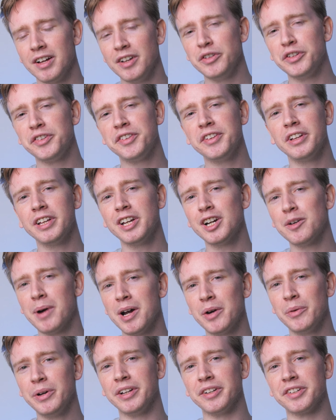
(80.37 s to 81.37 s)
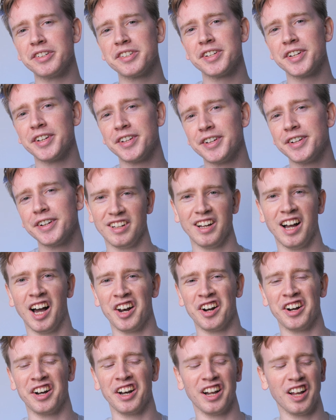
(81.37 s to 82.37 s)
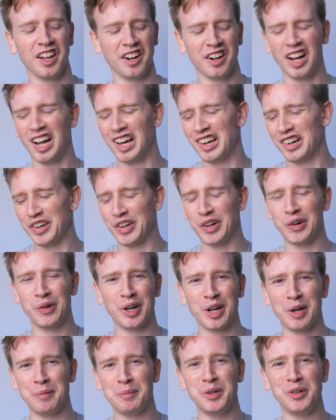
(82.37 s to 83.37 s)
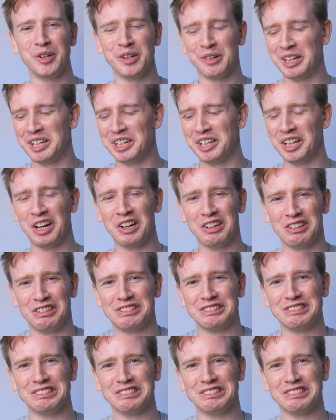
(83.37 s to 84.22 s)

you still hear my rings. I don't know what I'm doing right now.